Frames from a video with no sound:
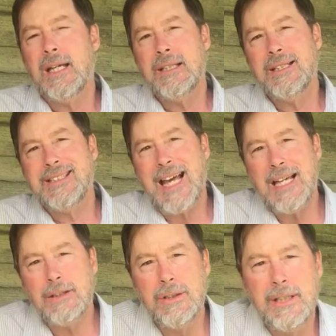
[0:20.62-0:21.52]
The
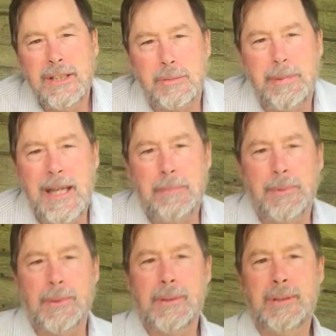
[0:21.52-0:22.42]
title of this
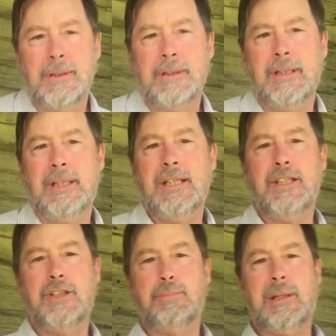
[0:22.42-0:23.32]
paper
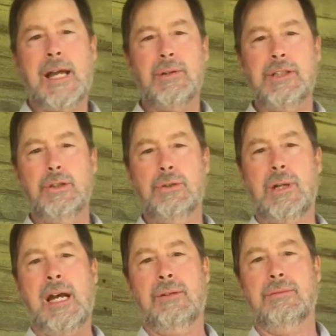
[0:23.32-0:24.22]
is Plowing New
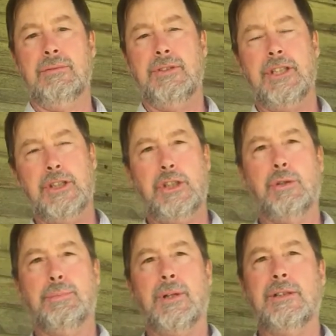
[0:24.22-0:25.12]
Ground,
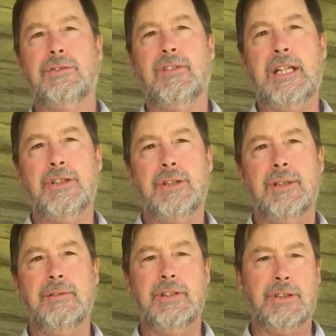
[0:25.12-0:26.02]
Digital
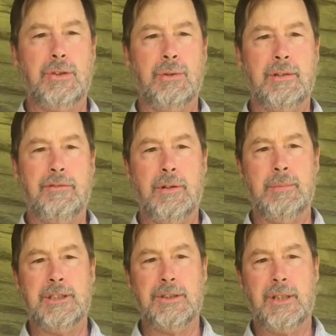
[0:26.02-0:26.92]
Preservation of Historic
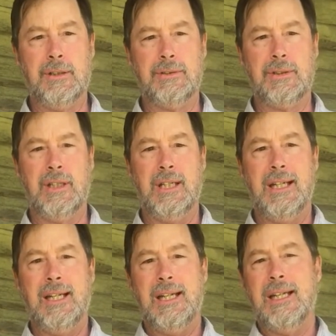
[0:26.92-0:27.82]
Farming Skills.
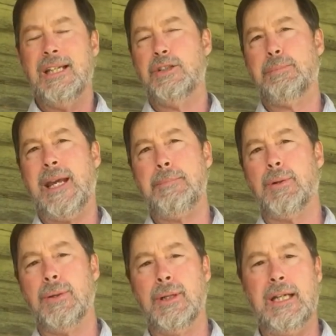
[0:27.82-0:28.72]
This
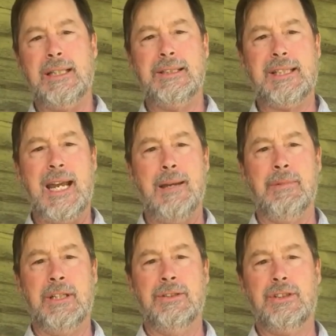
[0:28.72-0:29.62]
paper
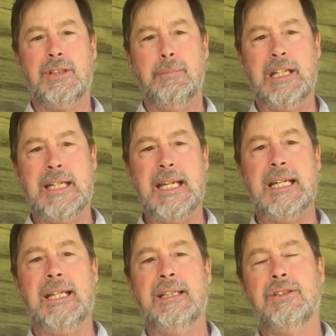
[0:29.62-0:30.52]
examines the
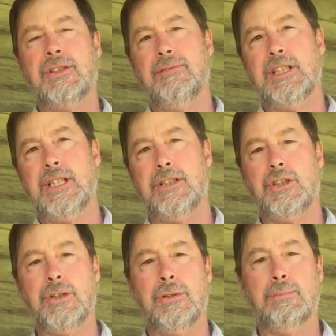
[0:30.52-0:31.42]
beginnings of a
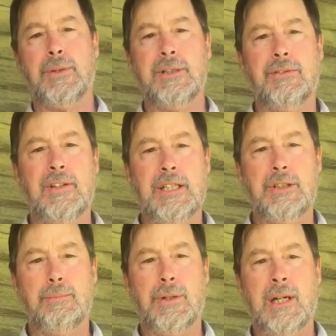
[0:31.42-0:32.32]
digital
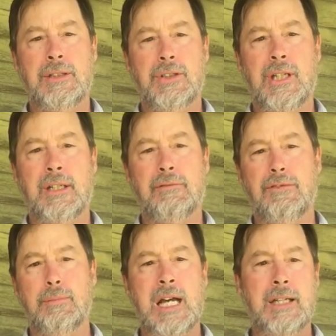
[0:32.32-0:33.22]
preservation project
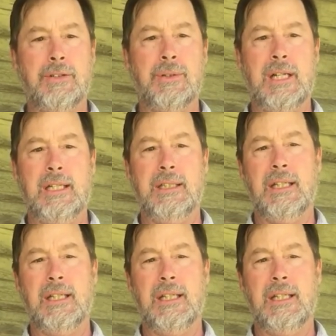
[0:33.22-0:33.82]
for my trade.